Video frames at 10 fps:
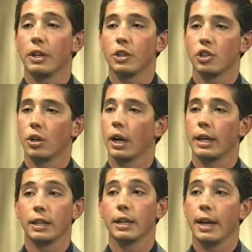sure,
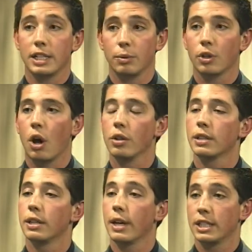again, connecting with Collins,
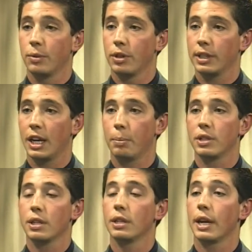connecting with the
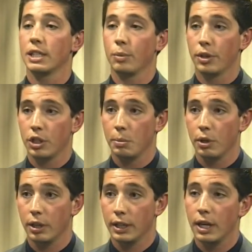campus, connecting with the
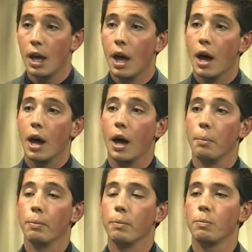community.
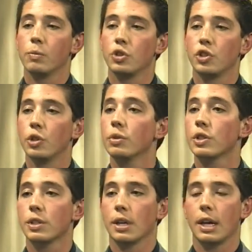Um,
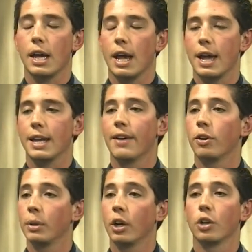students
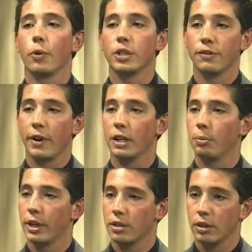inevitably are going to find a
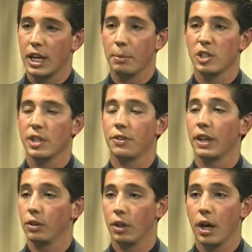place on campus that
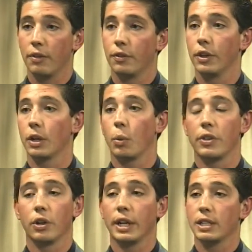they love, They're,
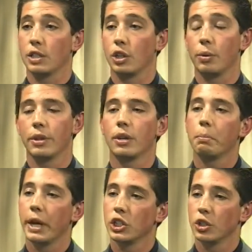whether it's you know within their
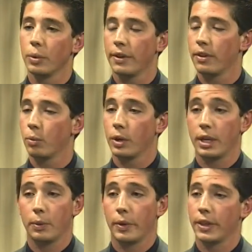major, with, a,
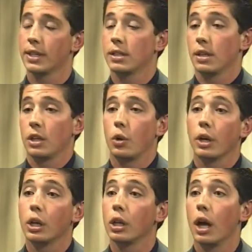mm. with it's you know in
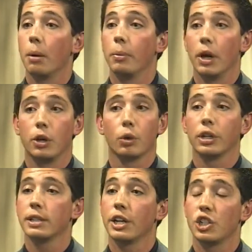a club, an
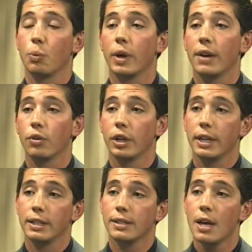organization, whatever it is.